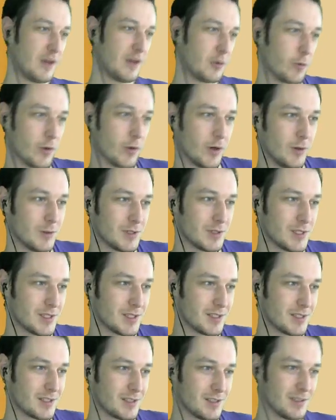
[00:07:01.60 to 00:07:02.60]

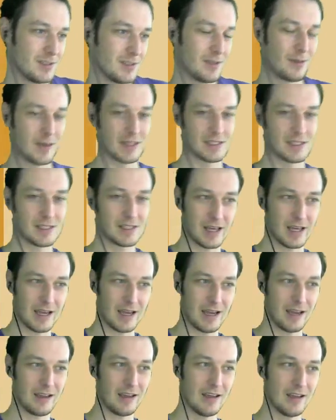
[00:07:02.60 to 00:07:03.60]
Roots this
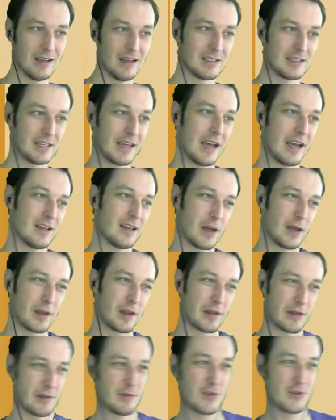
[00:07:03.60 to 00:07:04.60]
thing to get, like,
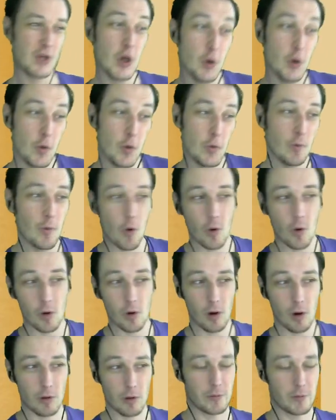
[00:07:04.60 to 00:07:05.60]
2 more
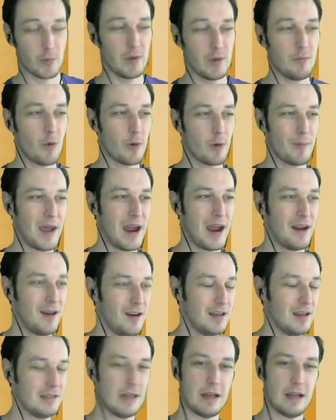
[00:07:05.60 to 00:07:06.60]
or 3 more mana,
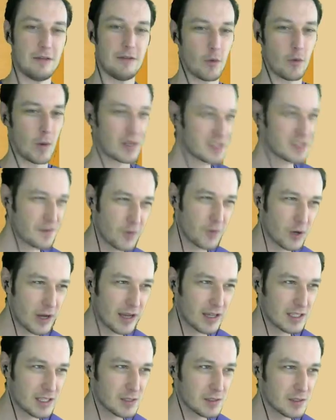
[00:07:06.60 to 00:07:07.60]
and then the rest of your
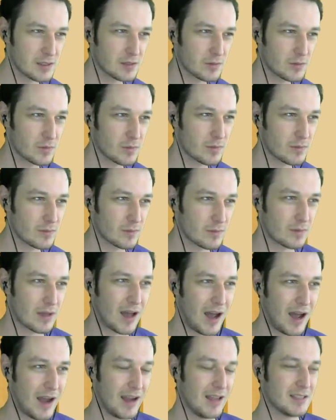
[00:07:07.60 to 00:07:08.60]
deck is
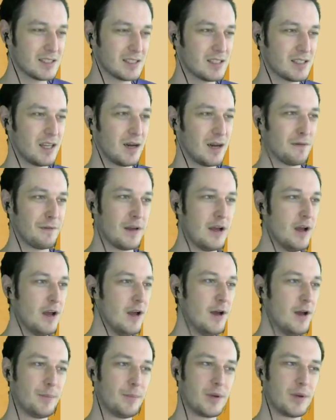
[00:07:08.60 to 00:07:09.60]
high-end stuff.
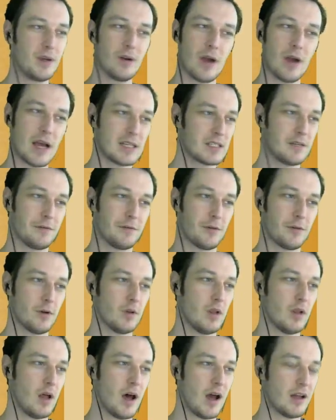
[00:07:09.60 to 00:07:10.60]
But you're asking for a
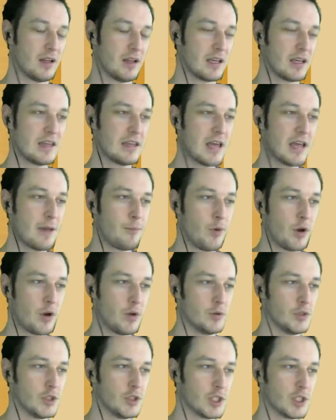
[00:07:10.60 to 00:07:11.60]
lot. Like, at that point, you
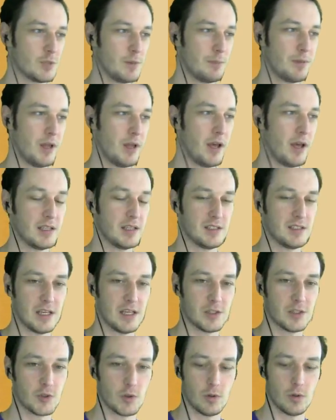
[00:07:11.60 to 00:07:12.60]
should just be playing
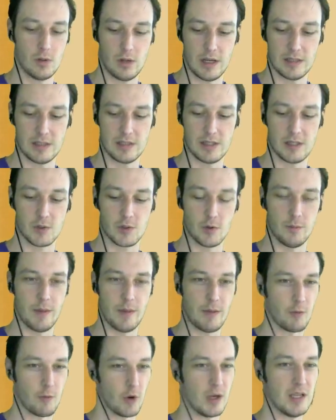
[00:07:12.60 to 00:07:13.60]
Ancestral
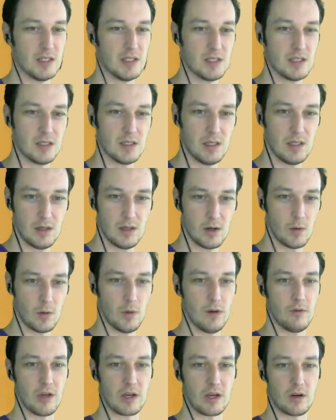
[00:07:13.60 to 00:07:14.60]
Memories, or
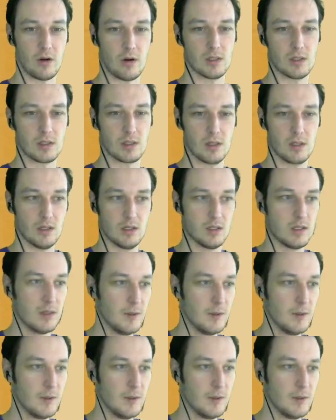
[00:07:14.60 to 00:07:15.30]
whatever that card's called.